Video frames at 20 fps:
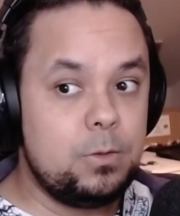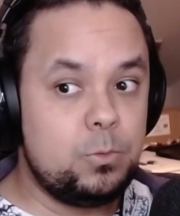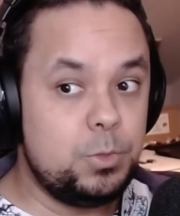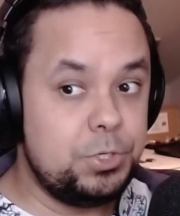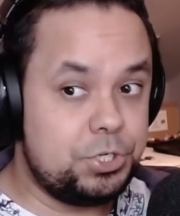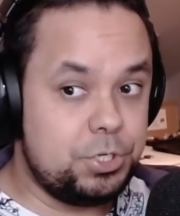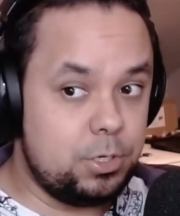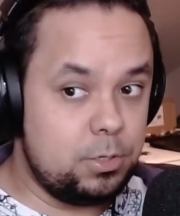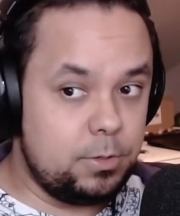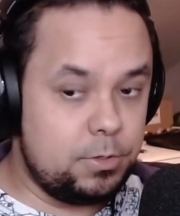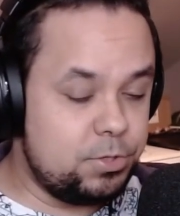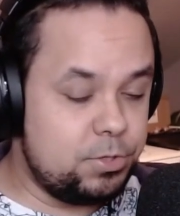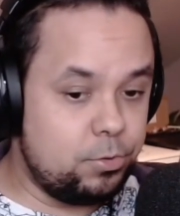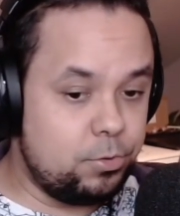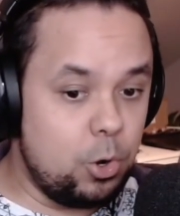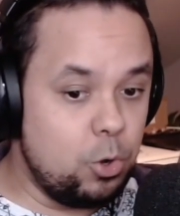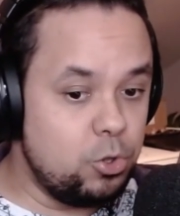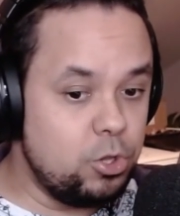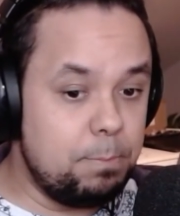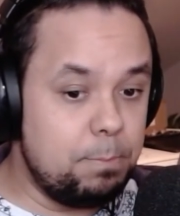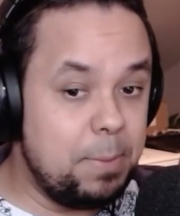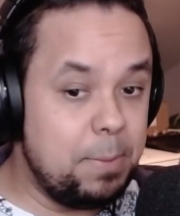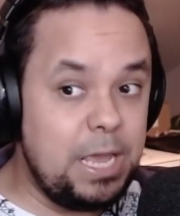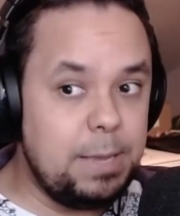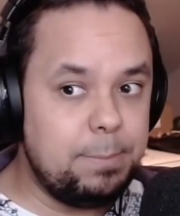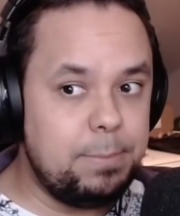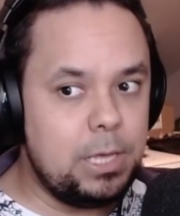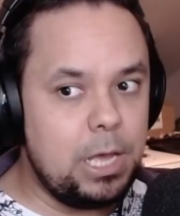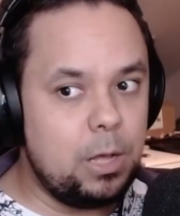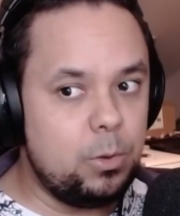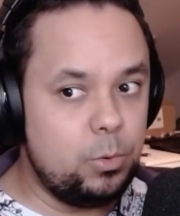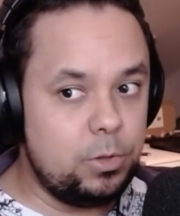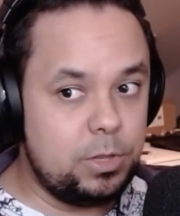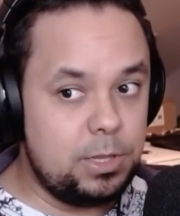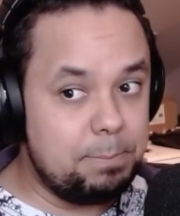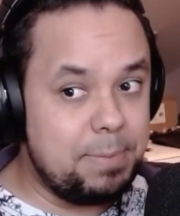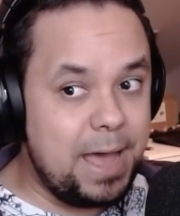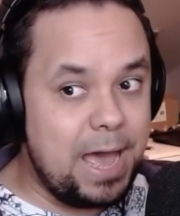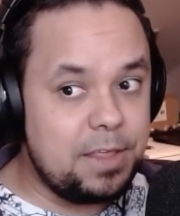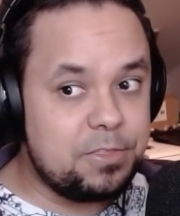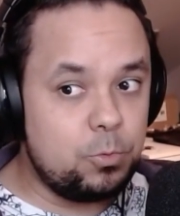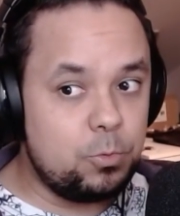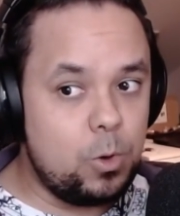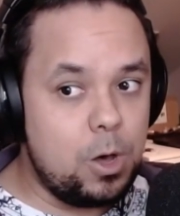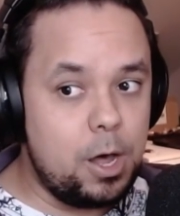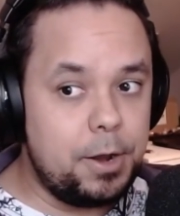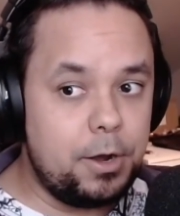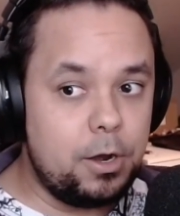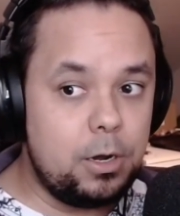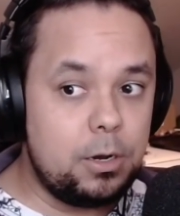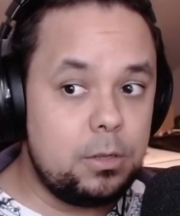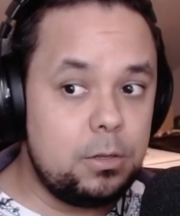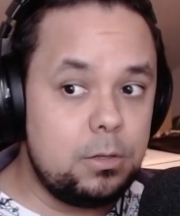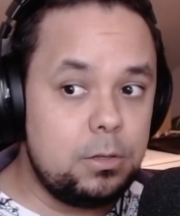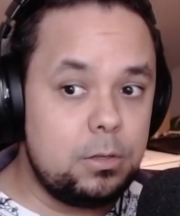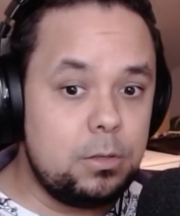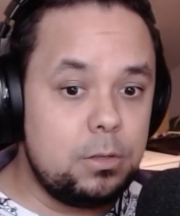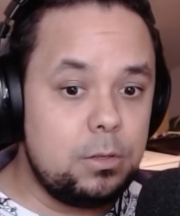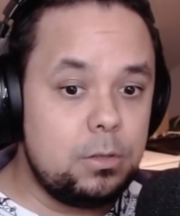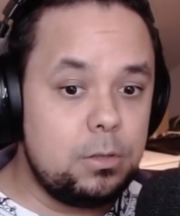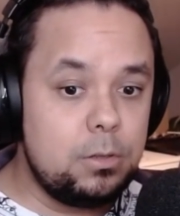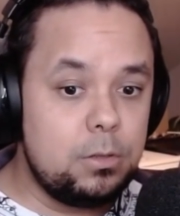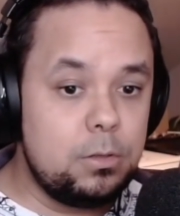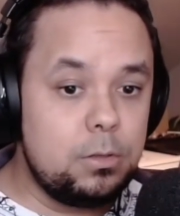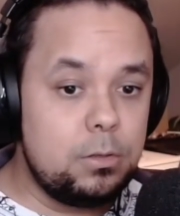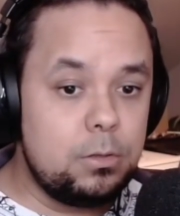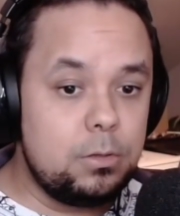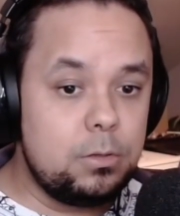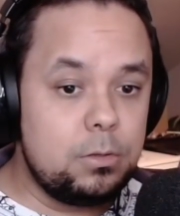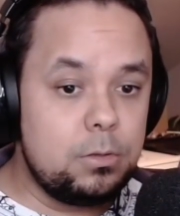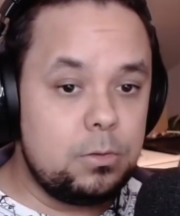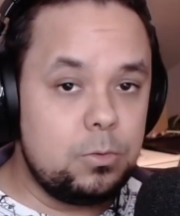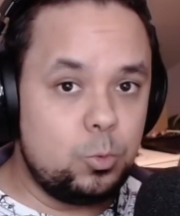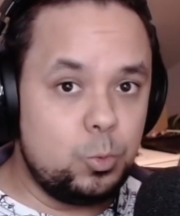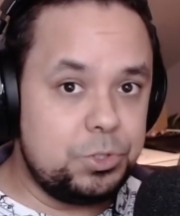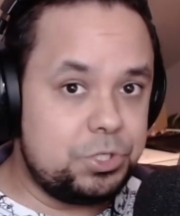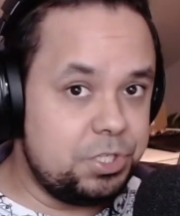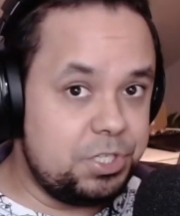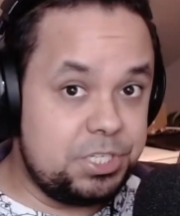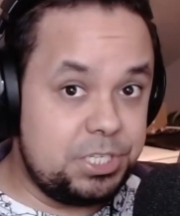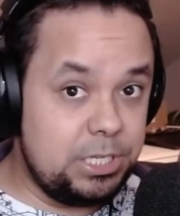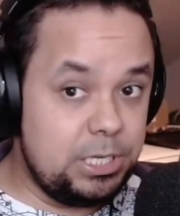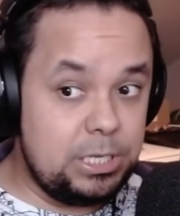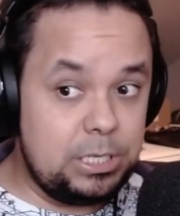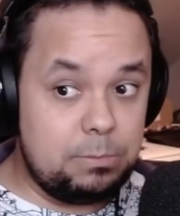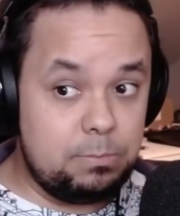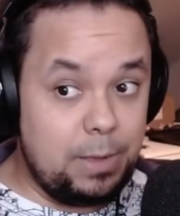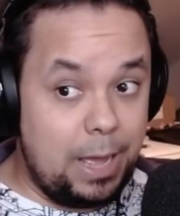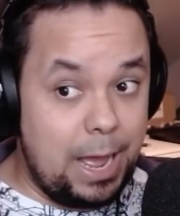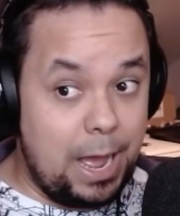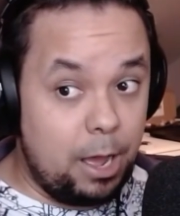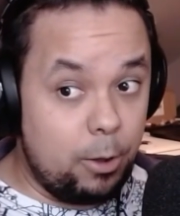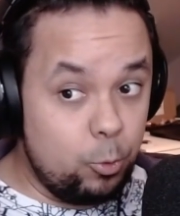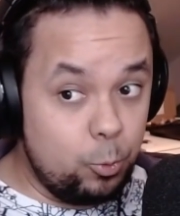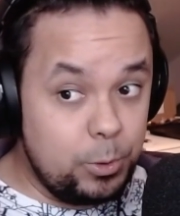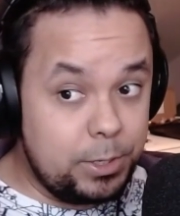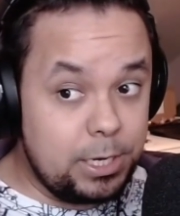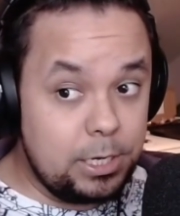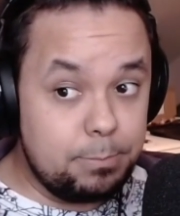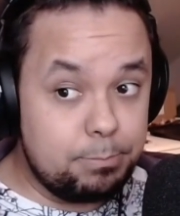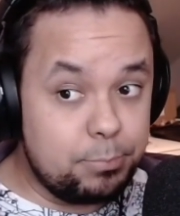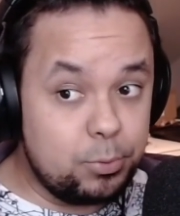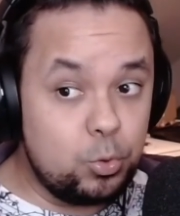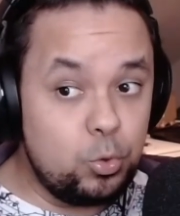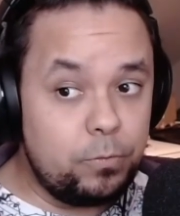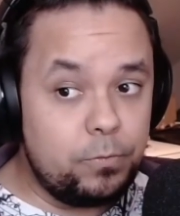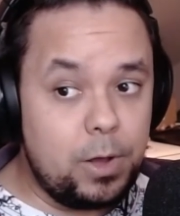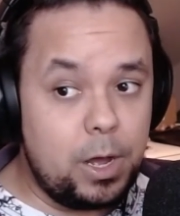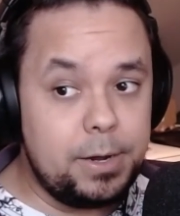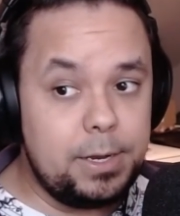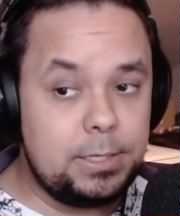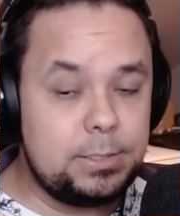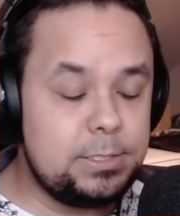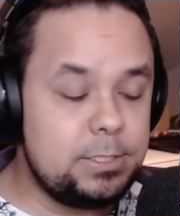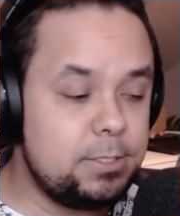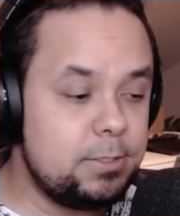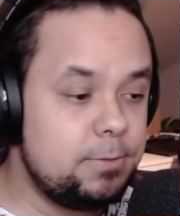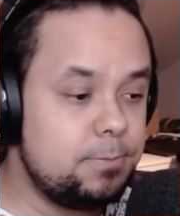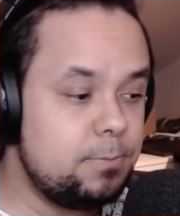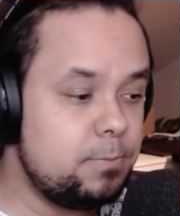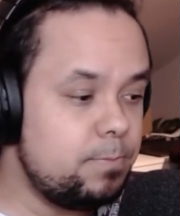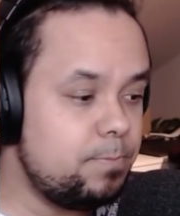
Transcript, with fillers: We shouldn't throw the baby out with the bathwater. We should see how we can improve on it.